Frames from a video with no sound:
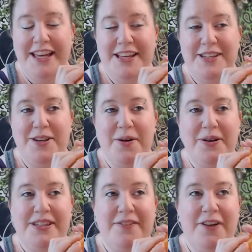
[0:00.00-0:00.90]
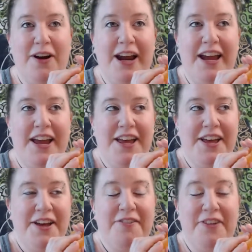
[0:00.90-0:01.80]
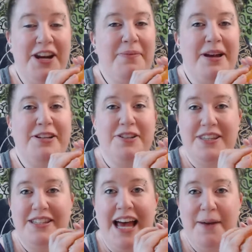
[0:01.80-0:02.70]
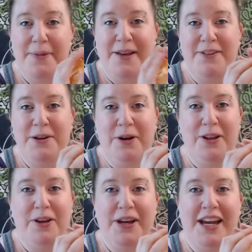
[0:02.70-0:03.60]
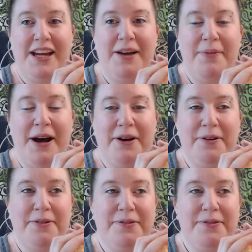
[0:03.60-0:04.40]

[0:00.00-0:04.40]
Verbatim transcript: So, it's a very fundamental step if you are looking about